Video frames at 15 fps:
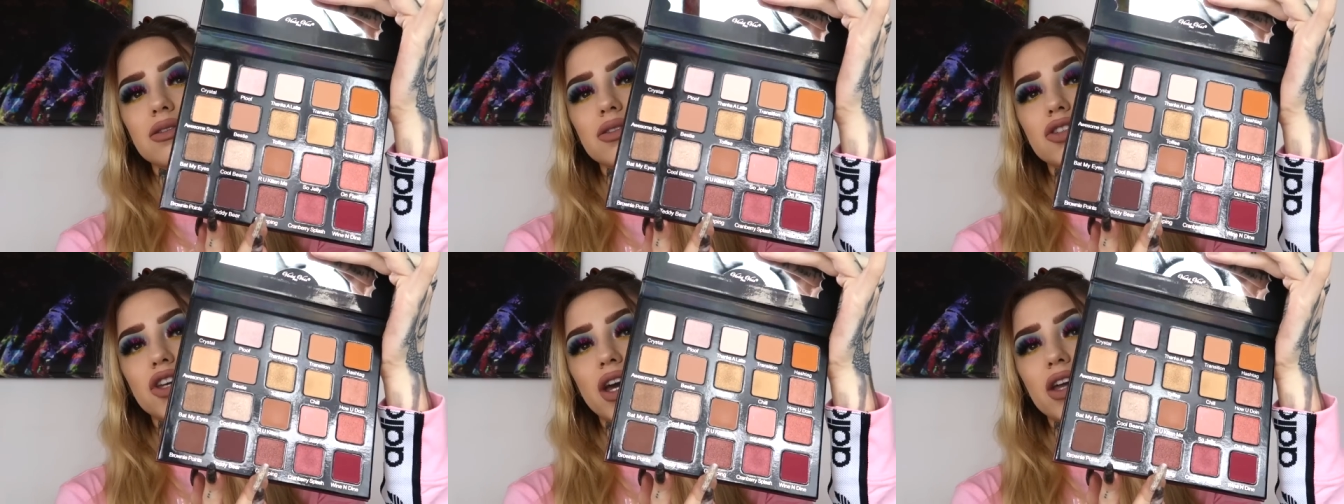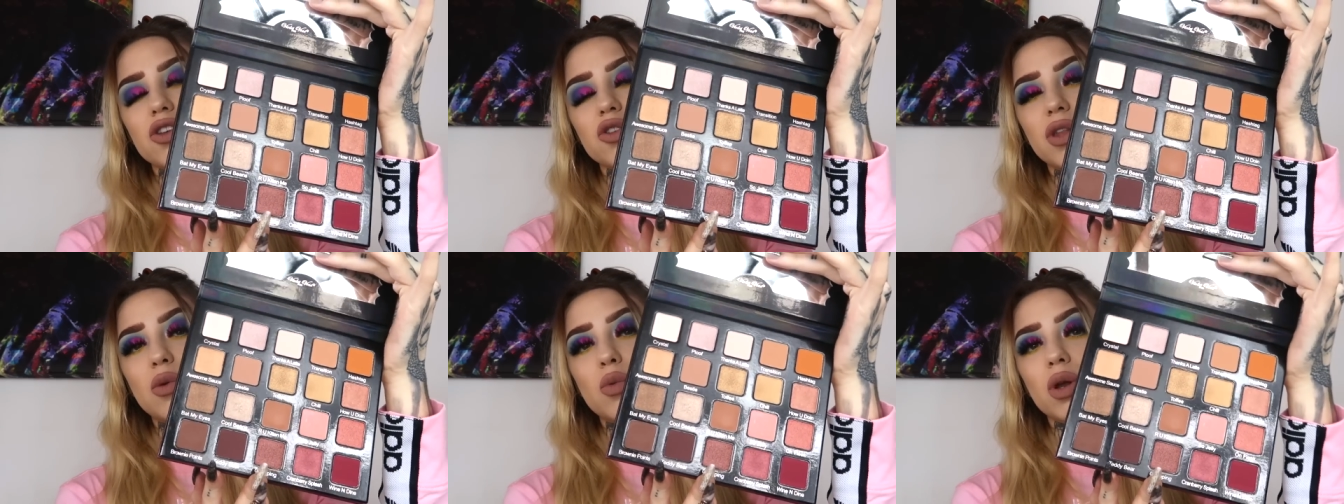
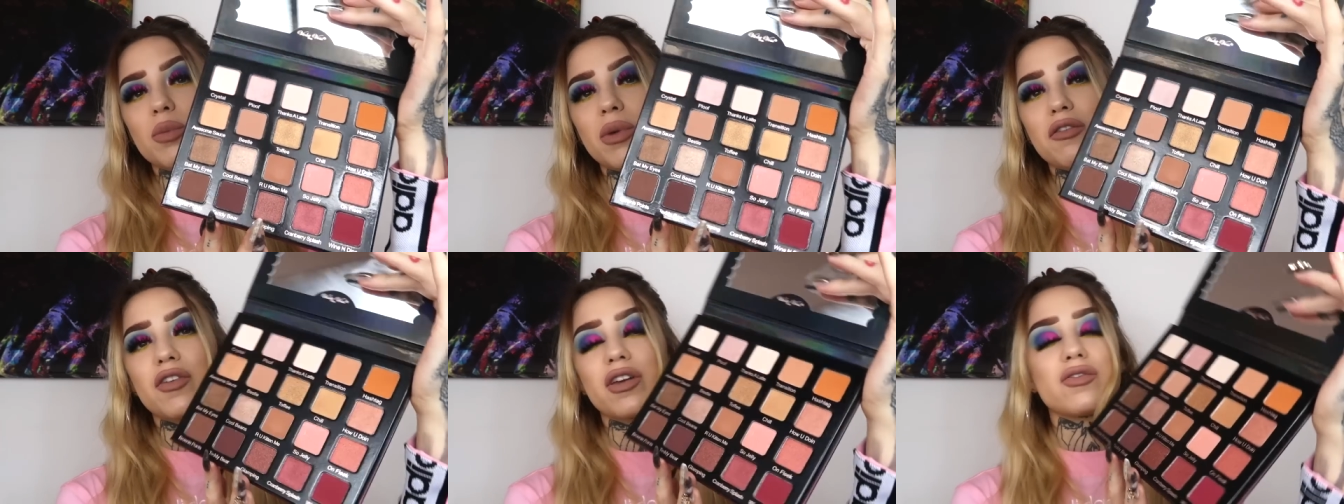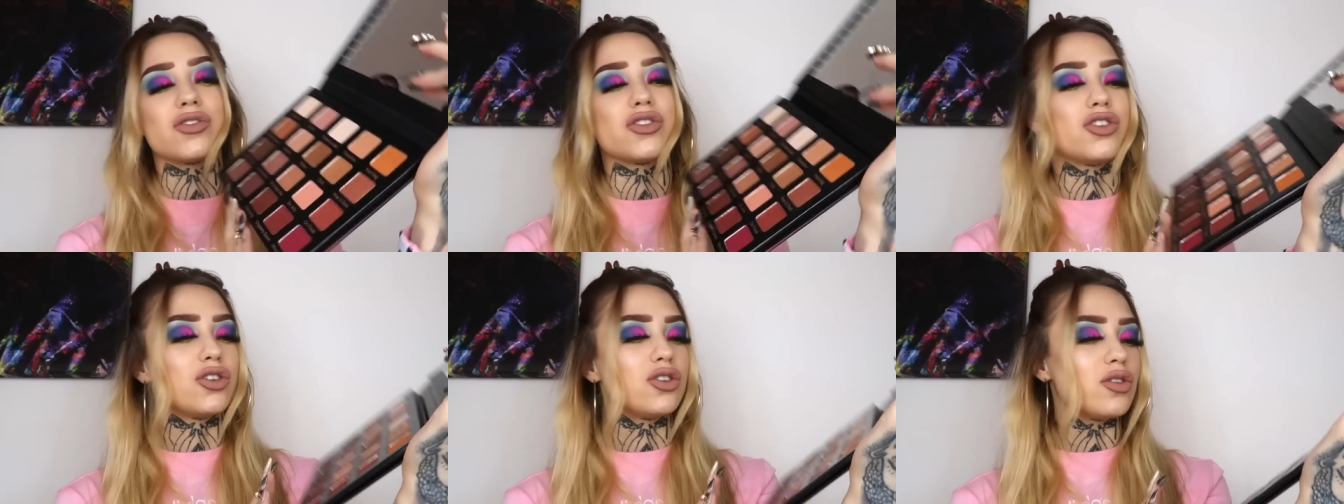Genuinely one of my favourites
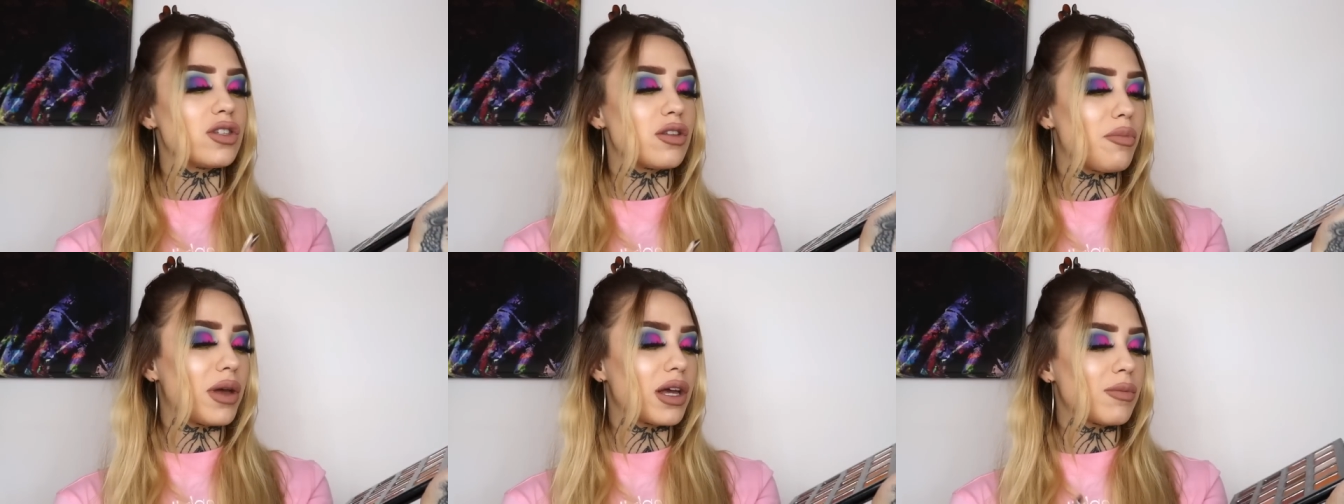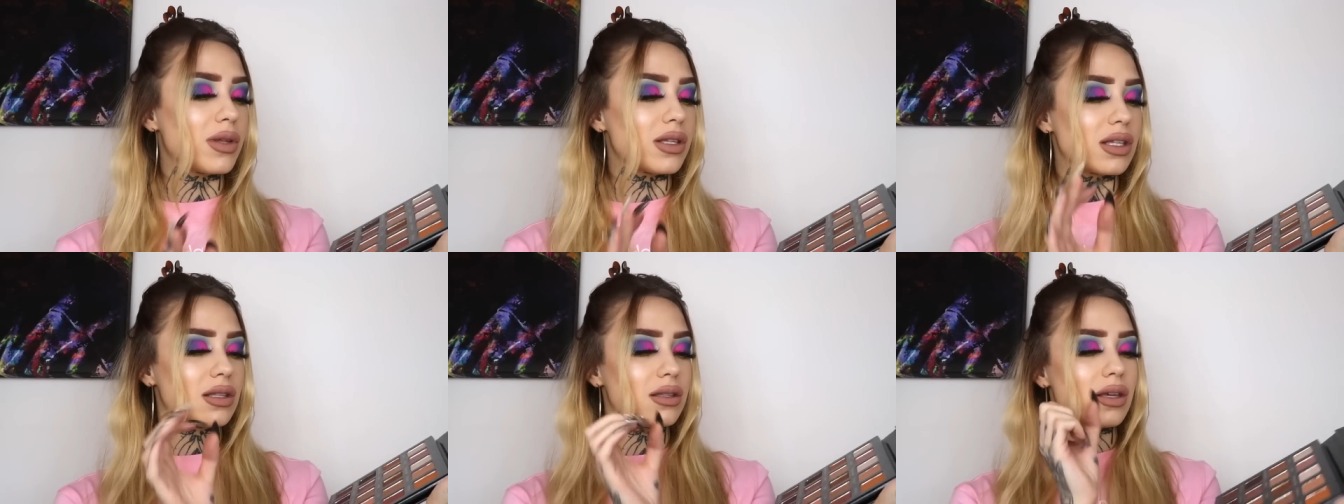to use. The
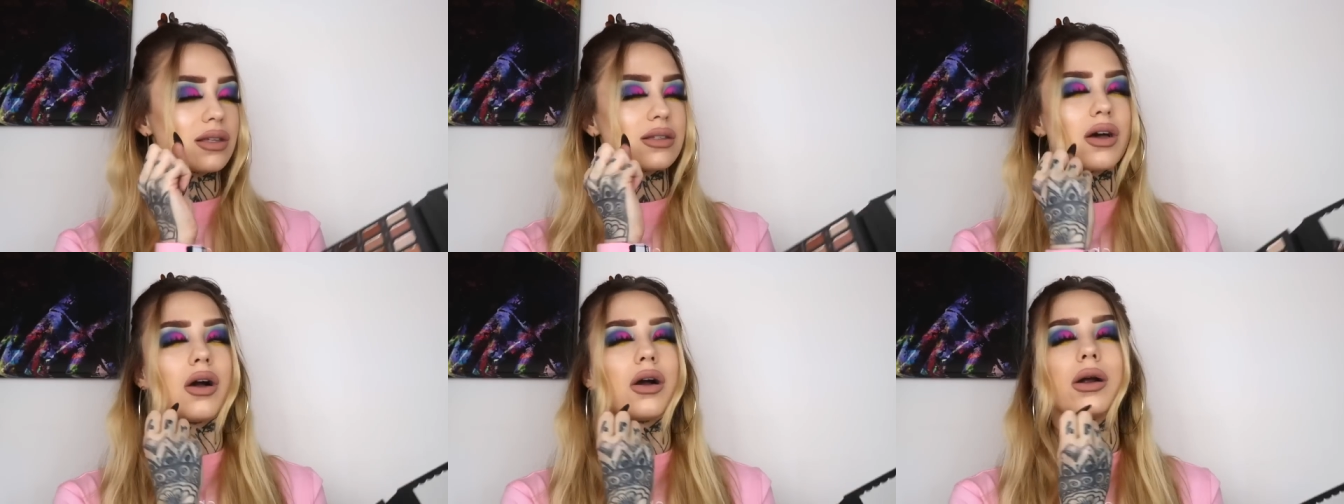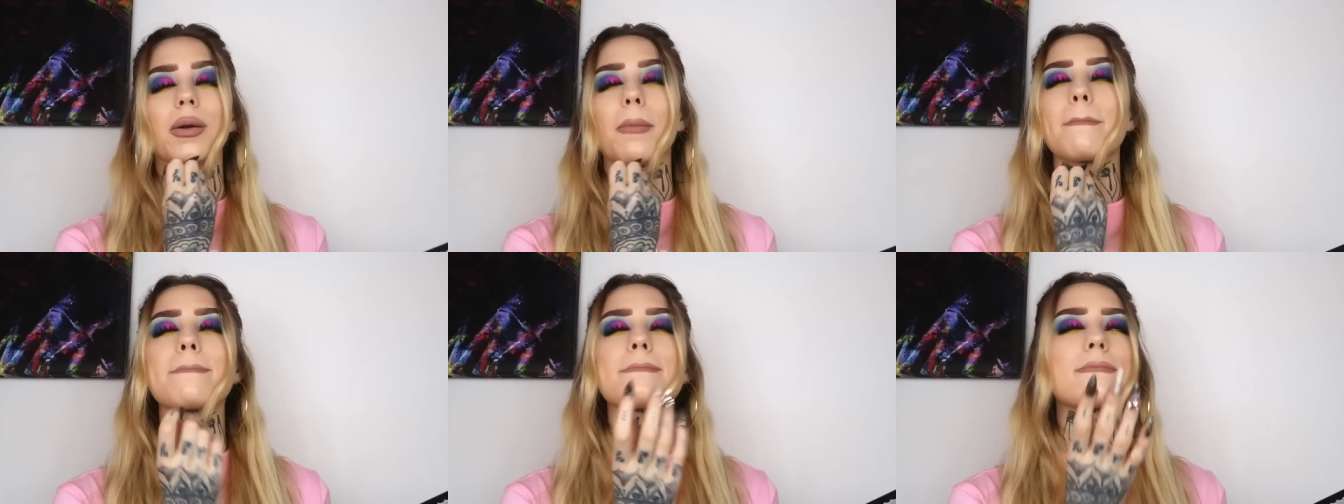pigments in this are